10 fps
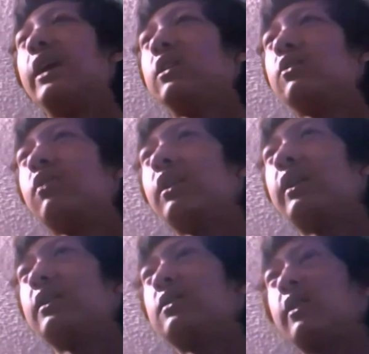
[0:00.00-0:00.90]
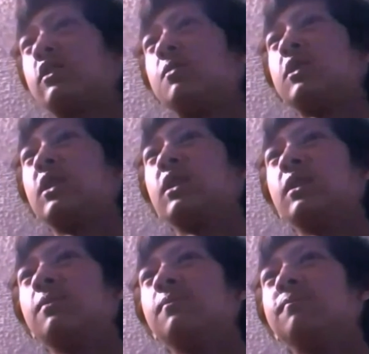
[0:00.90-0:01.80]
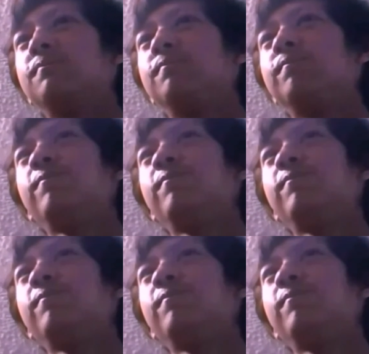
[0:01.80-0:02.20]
8th grade, I started to become